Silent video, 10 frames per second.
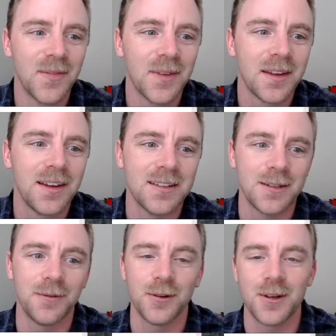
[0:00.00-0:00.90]
as
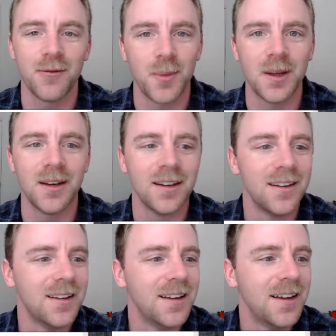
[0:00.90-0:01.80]
if there's never been
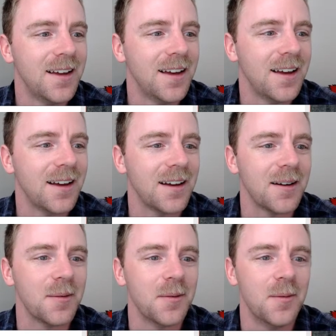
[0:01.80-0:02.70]

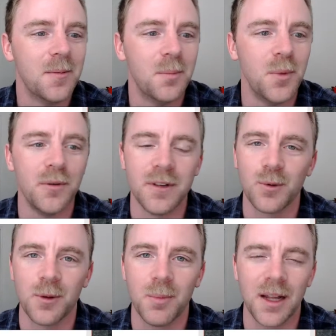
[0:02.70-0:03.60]
uh, movies
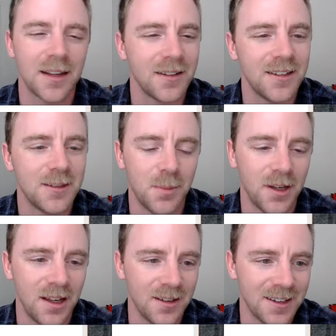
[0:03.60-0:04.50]
with black leads, but
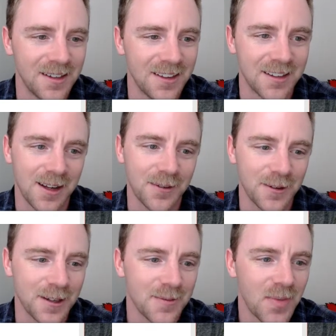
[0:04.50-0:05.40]
anyway, that's kind of funny.